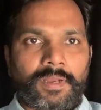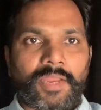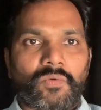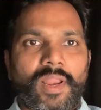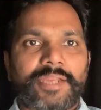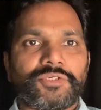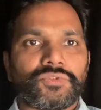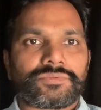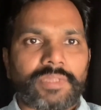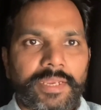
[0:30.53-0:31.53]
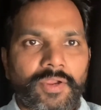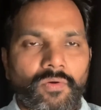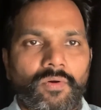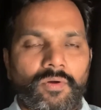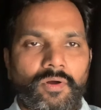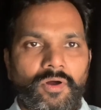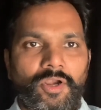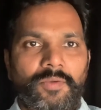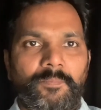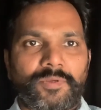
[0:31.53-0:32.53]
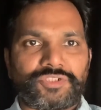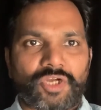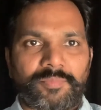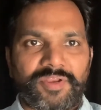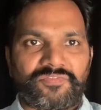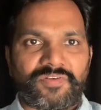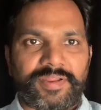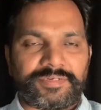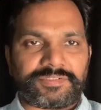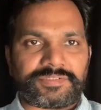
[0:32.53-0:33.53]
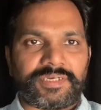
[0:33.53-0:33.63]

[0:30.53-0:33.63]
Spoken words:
I would like to thank all Punjabi and friends,